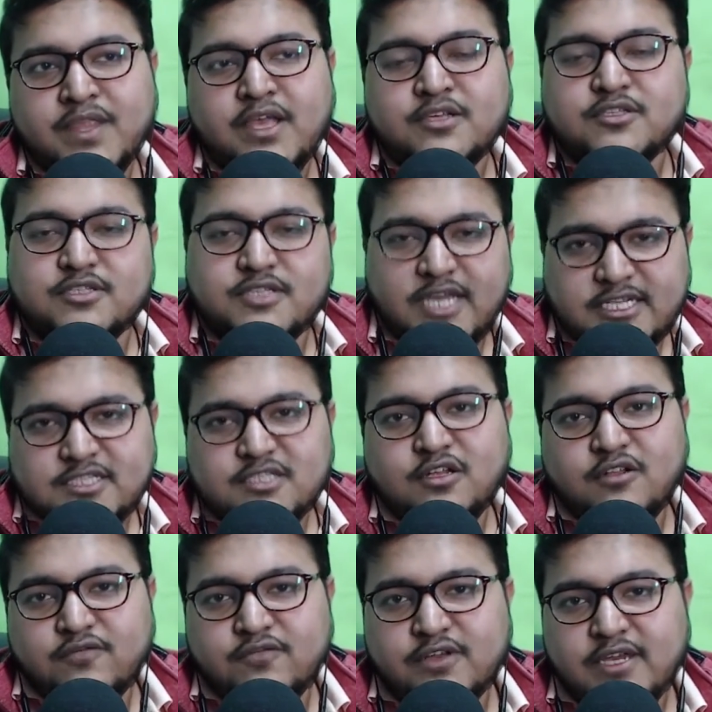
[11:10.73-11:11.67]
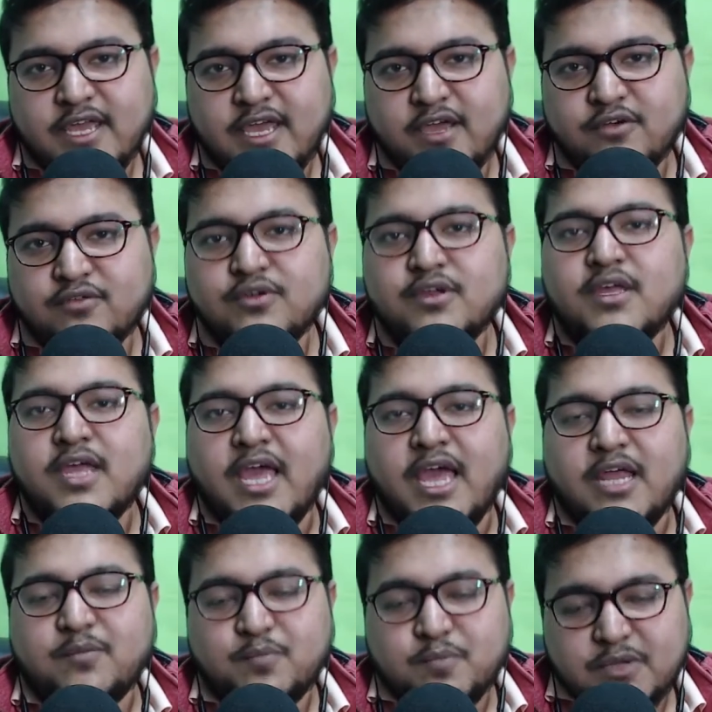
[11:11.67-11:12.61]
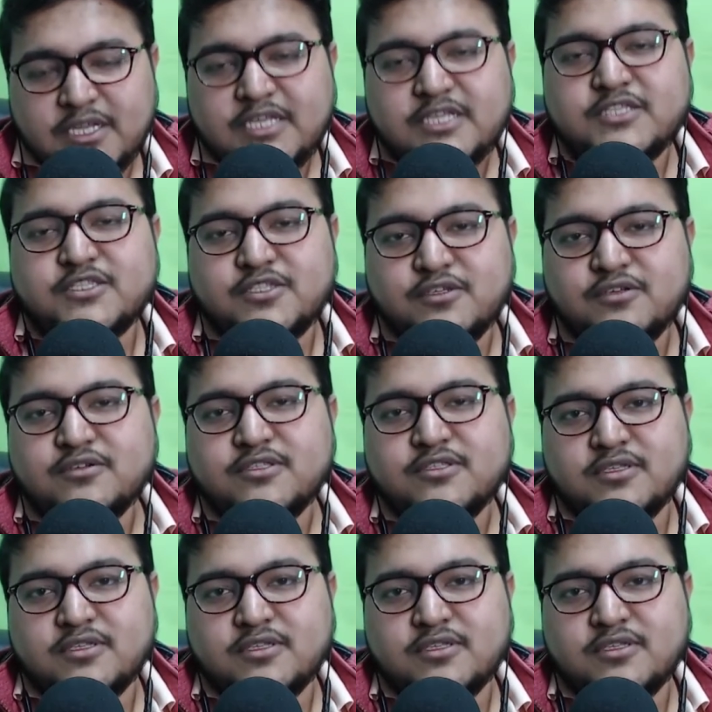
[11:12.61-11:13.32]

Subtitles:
So, that's all for now. And please do